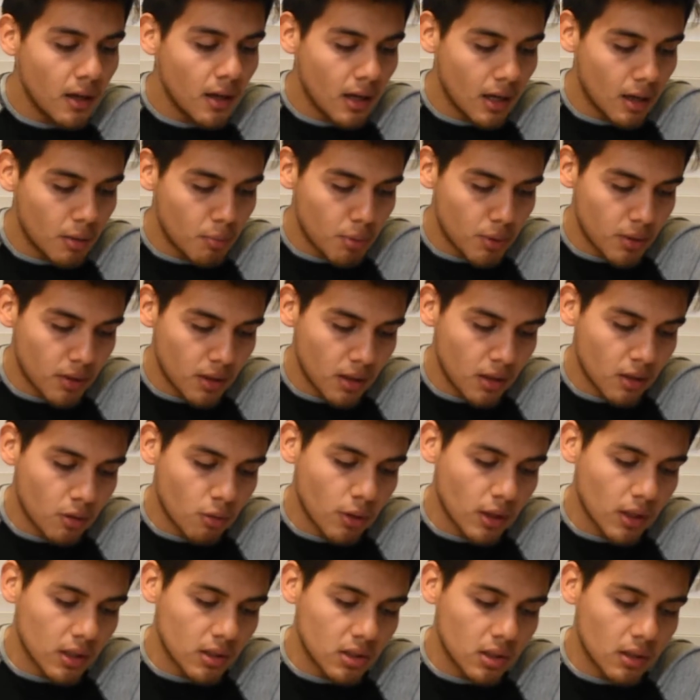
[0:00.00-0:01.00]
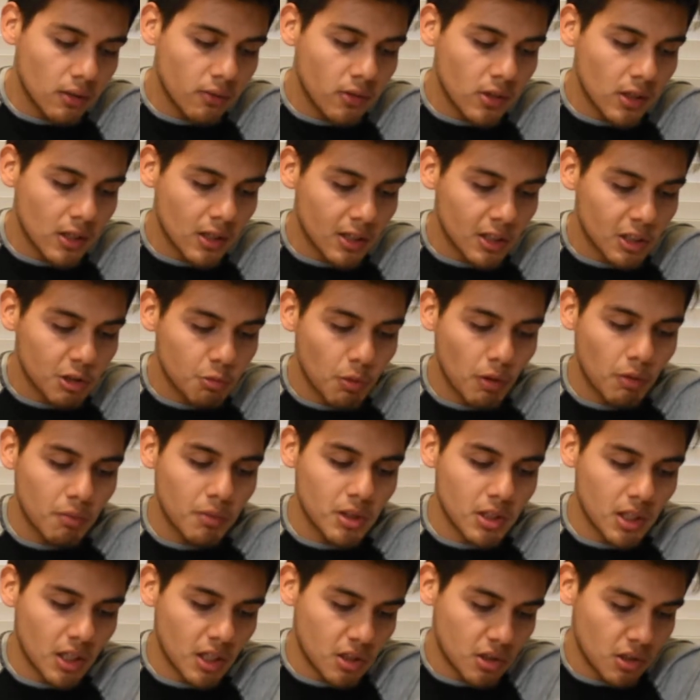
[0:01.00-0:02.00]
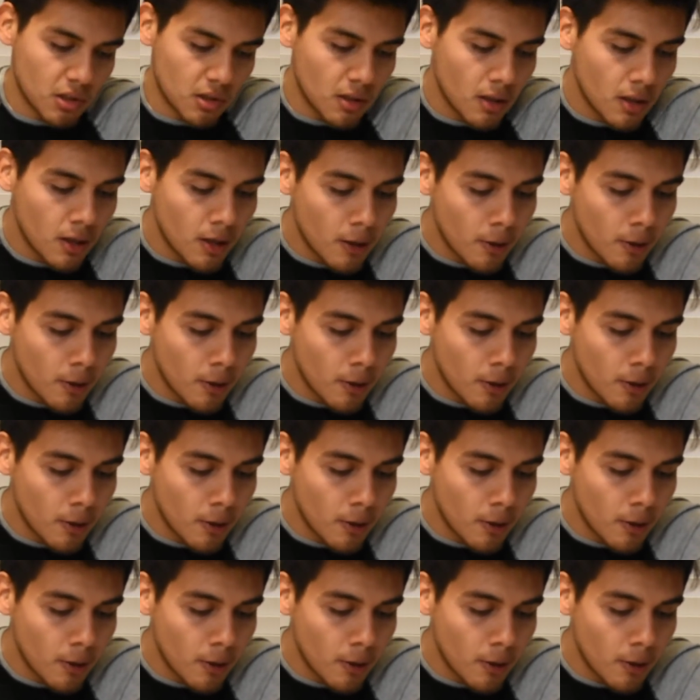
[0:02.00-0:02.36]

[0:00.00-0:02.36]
empathy, creativity, and experimentation.